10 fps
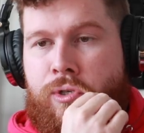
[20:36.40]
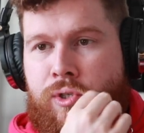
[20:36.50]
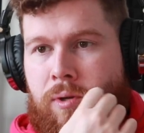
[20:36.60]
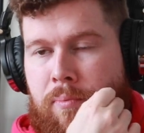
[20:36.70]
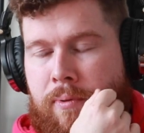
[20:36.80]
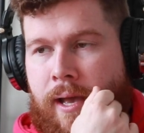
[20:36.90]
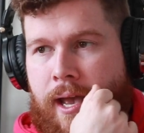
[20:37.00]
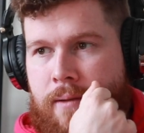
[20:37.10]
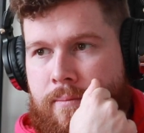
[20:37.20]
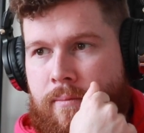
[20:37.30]
a good jump.
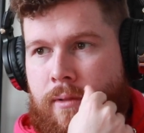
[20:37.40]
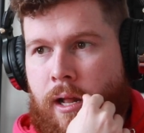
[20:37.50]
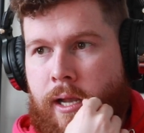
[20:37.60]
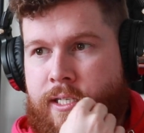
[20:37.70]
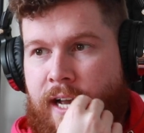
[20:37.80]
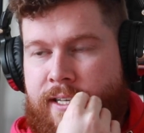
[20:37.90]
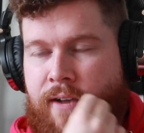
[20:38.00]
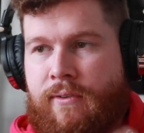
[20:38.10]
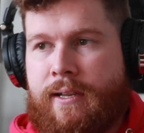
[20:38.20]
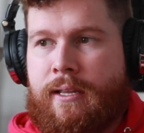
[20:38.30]
Um, I de
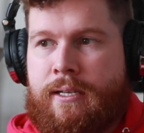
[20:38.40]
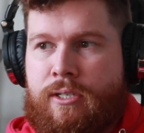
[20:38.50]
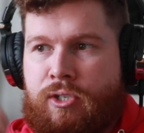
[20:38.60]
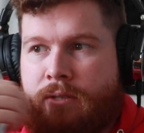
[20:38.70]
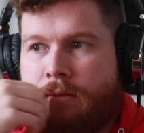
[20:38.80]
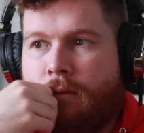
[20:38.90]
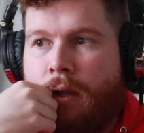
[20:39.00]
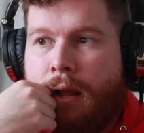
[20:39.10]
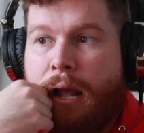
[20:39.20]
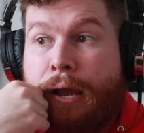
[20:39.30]
definitely, they just,
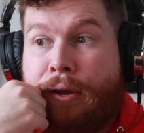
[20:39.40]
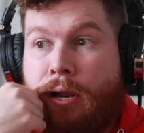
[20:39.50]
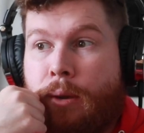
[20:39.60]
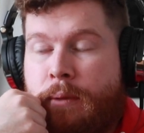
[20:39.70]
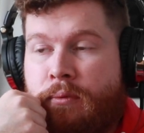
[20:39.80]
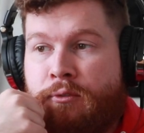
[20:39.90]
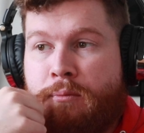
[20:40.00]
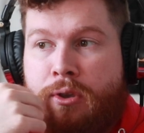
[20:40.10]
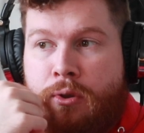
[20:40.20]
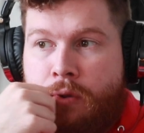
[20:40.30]
I got a lot of people from
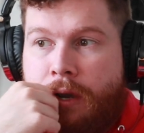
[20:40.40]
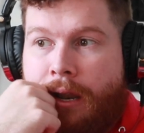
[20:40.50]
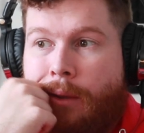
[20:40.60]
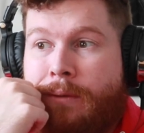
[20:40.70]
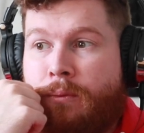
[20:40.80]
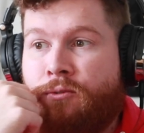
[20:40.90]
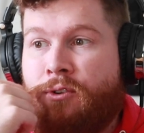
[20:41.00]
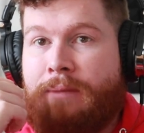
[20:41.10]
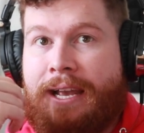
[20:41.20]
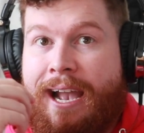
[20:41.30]
you, got a lot of people
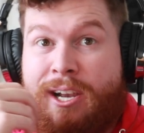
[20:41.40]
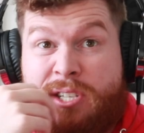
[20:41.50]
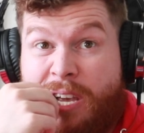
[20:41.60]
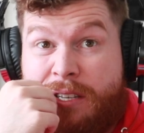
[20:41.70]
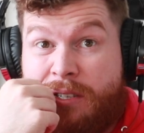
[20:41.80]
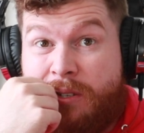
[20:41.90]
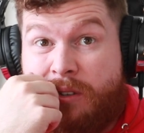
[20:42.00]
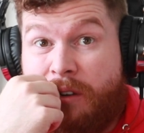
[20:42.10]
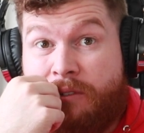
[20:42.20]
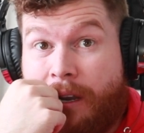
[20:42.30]
from like hashtags and
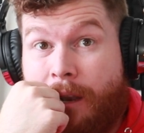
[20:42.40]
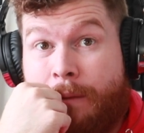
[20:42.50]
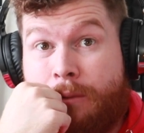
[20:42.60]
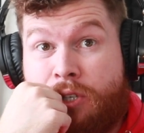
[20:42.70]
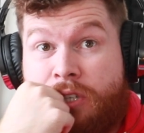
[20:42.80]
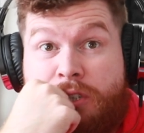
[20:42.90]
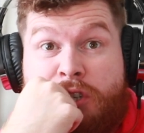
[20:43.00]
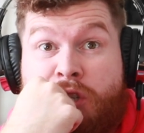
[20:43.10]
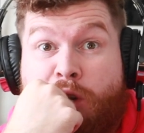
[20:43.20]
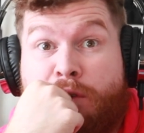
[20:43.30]
stuff, got a lot of people just
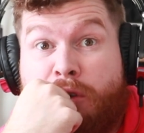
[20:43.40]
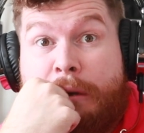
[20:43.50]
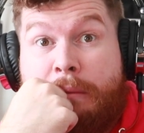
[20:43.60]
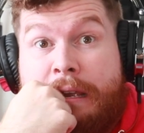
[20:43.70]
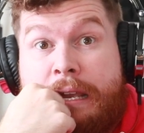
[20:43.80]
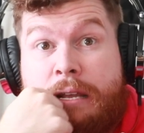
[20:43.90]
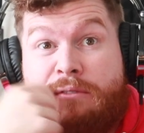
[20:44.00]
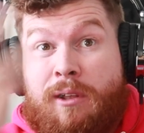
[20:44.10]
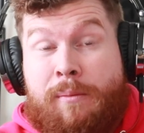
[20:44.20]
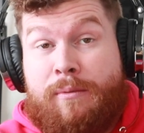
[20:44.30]
discovering me
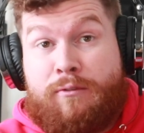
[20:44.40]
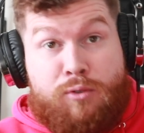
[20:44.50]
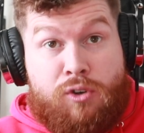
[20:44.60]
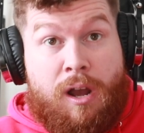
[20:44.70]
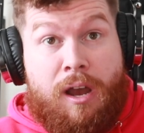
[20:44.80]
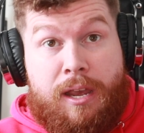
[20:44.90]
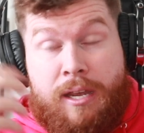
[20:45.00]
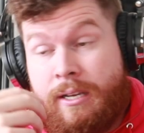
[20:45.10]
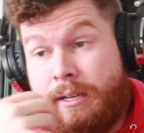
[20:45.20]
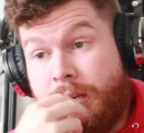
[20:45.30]
and a lot of people from
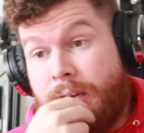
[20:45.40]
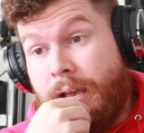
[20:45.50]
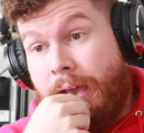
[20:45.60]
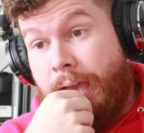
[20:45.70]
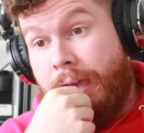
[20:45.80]
Try. Um,